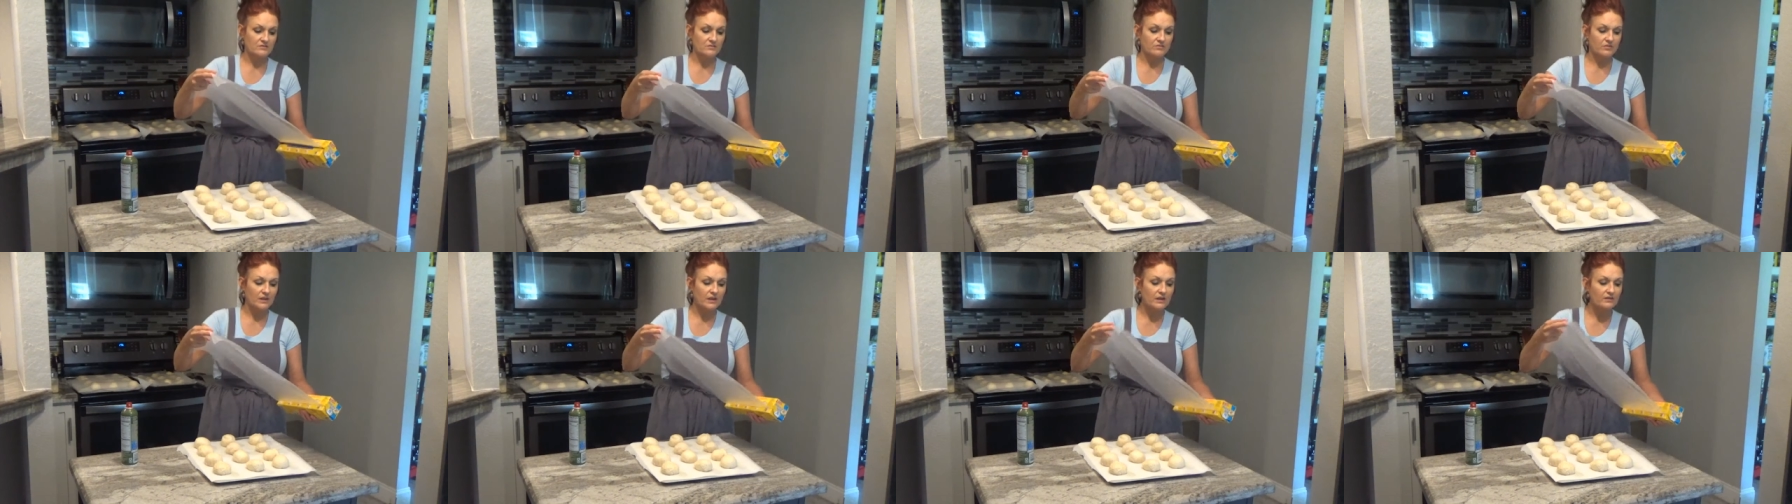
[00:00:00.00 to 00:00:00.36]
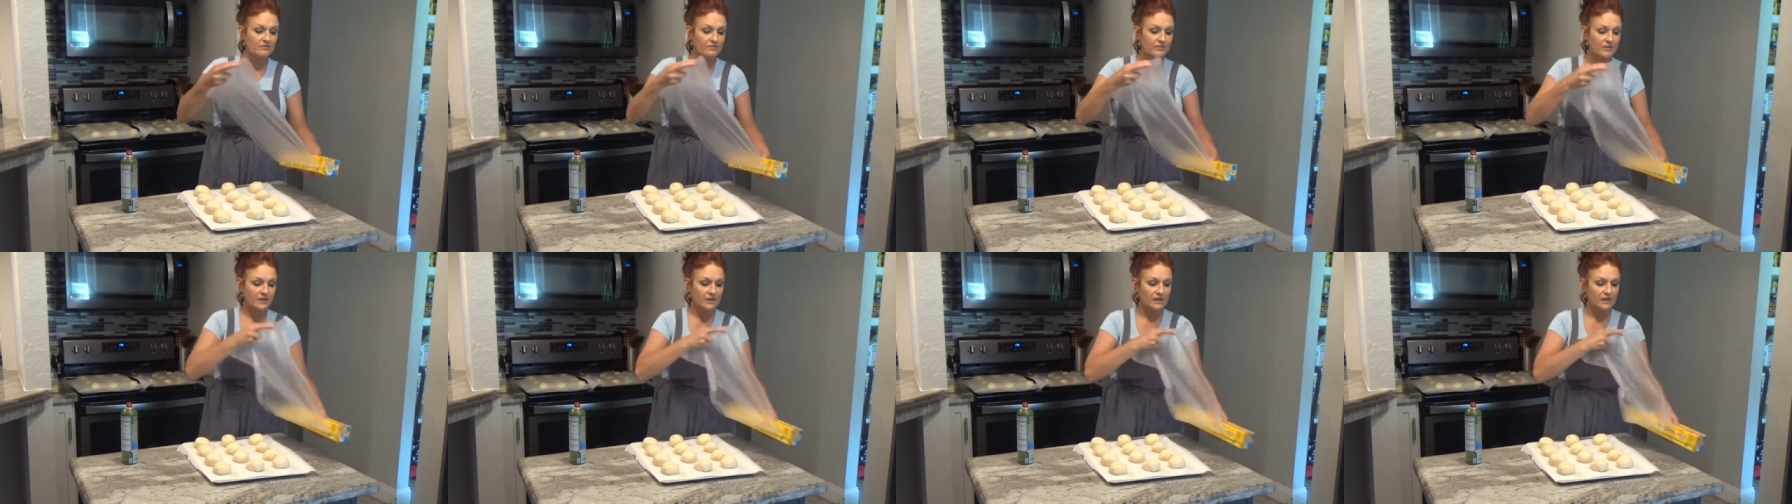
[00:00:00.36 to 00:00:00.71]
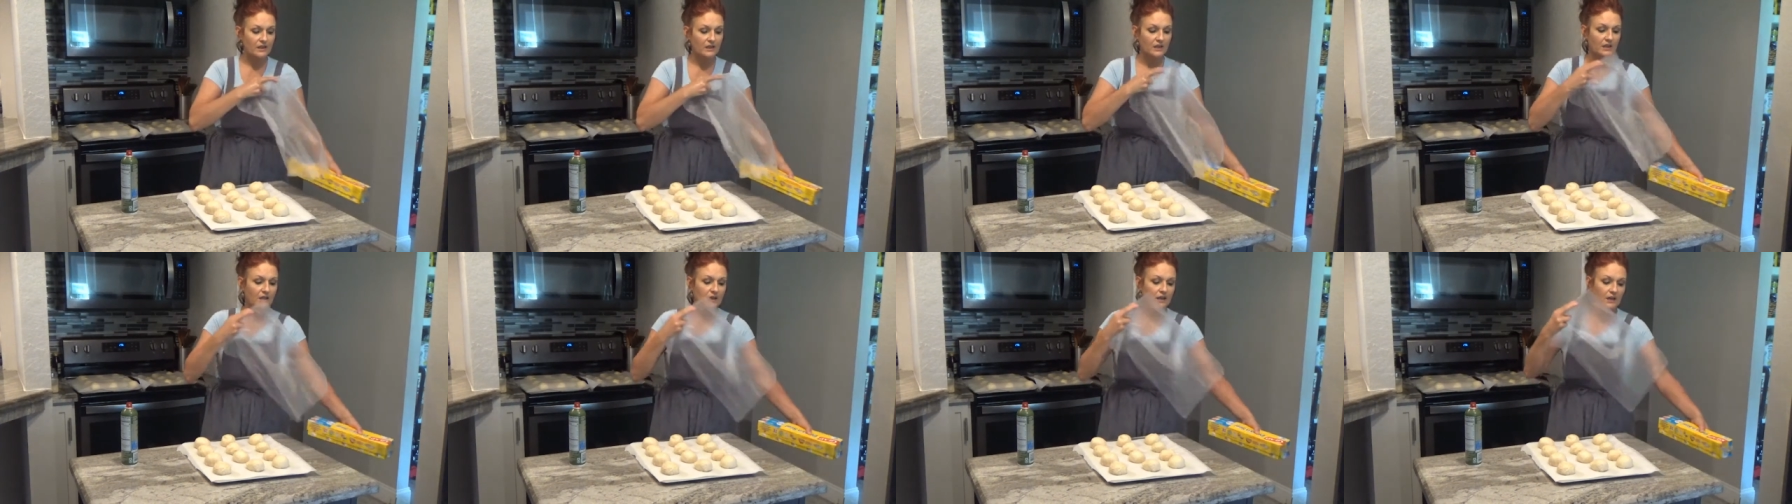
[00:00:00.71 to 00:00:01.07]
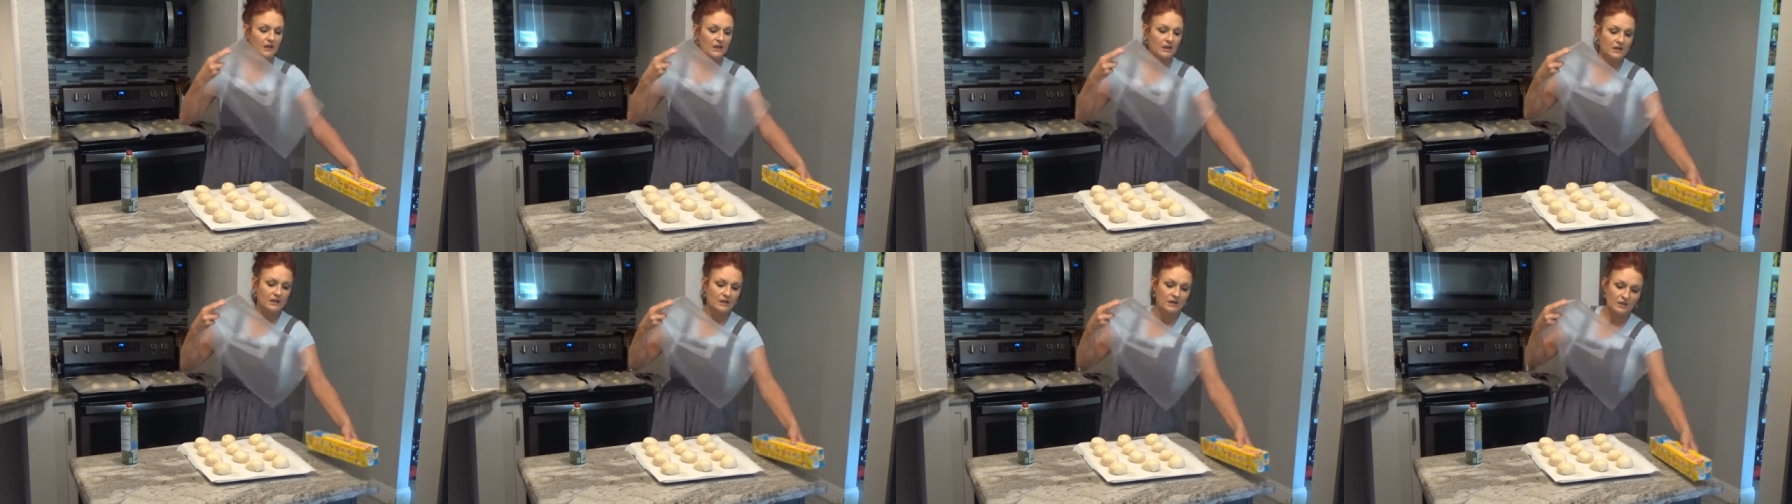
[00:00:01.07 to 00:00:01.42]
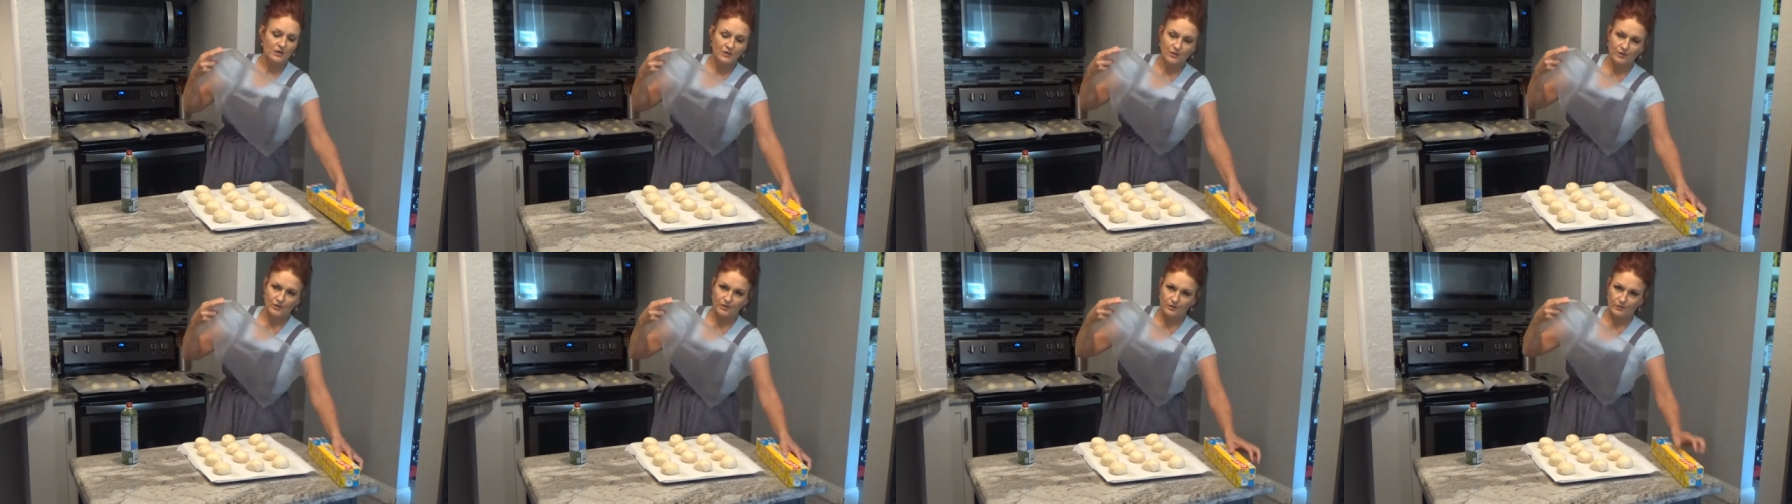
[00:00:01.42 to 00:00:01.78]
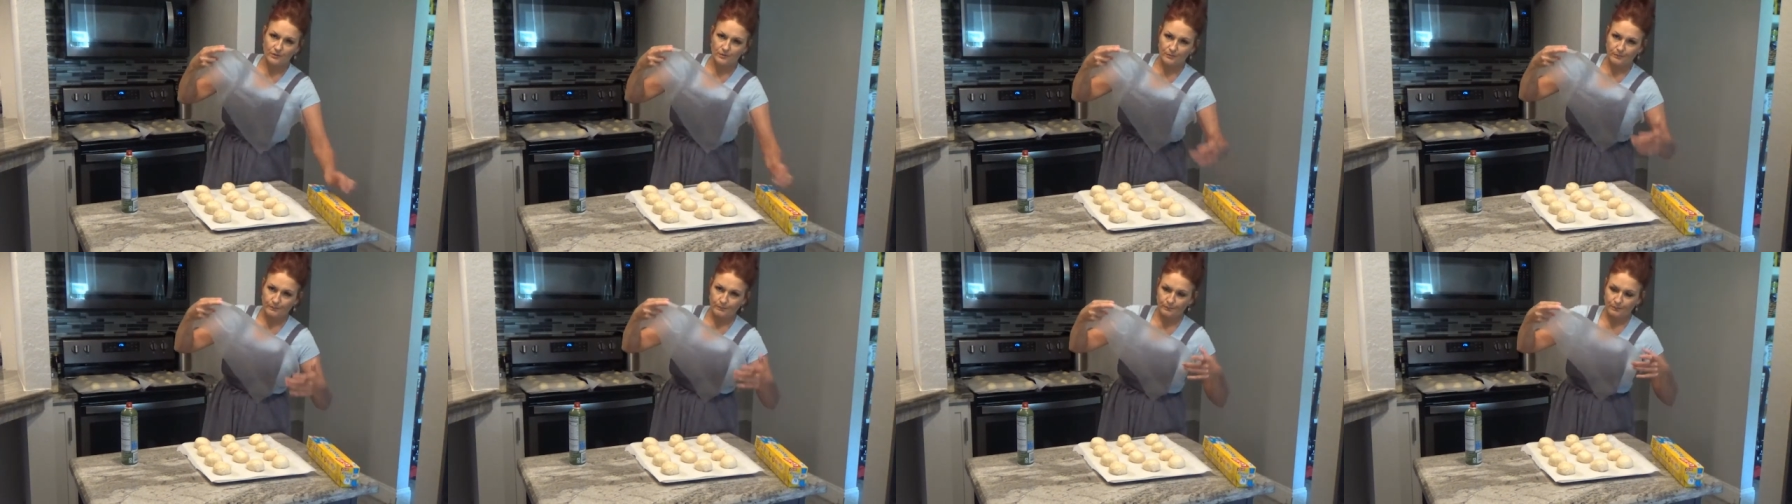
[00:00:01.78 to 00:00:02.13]
fluffy, your
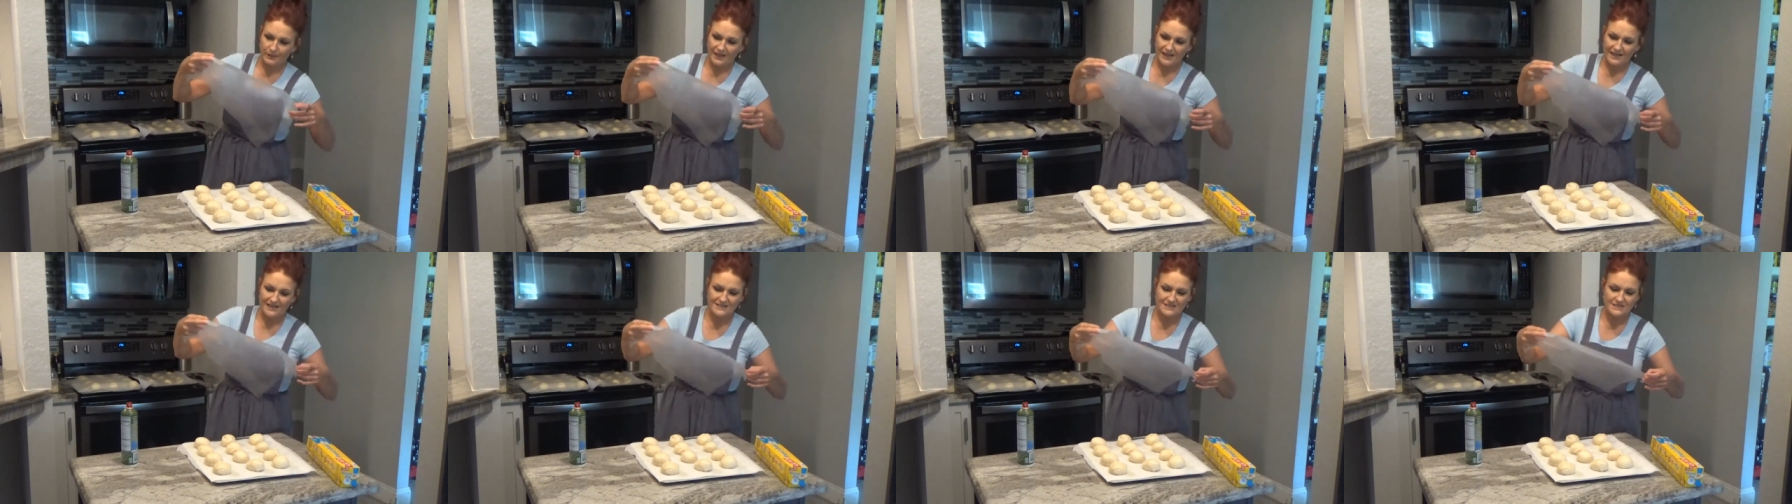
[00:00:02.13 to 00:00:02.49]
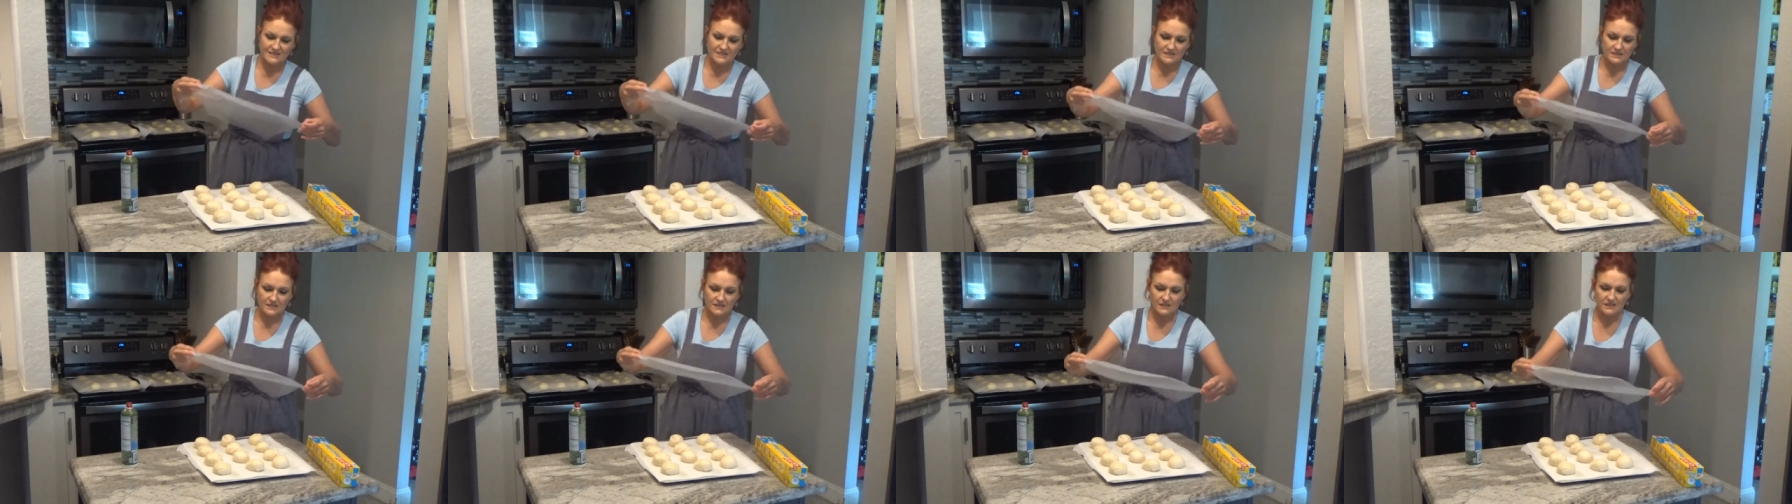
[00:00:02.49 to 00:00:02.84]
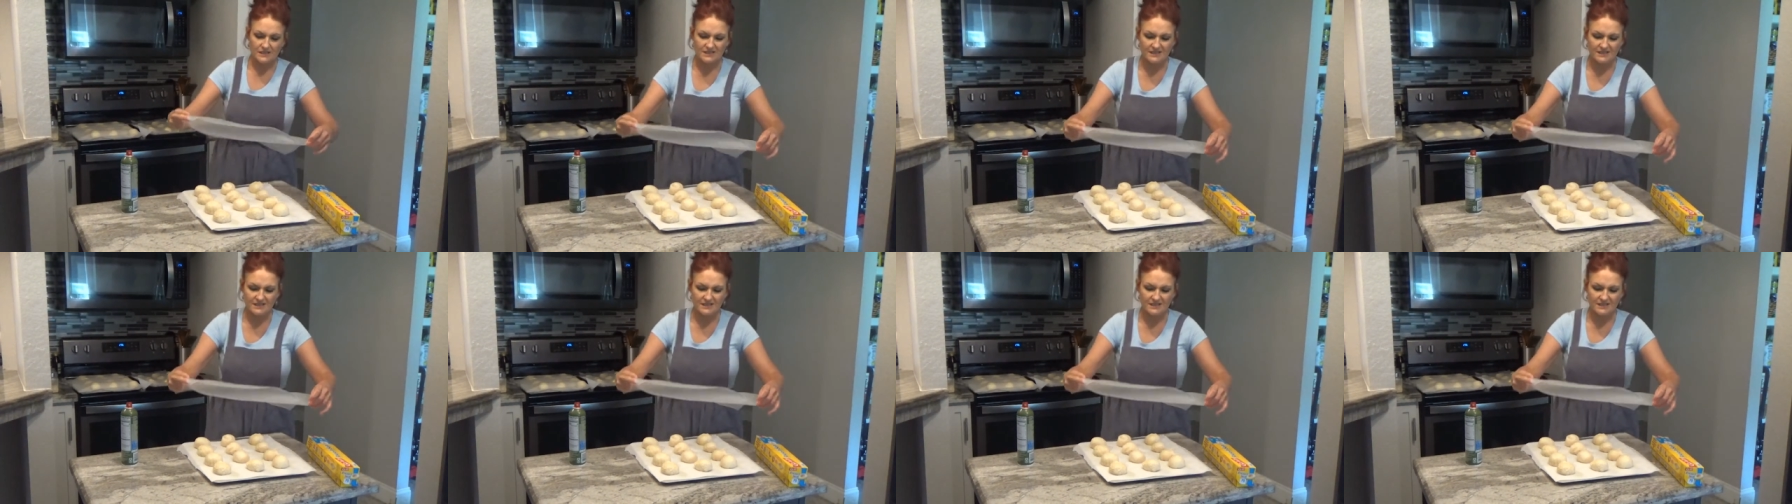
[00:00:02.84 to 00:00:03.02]
plastic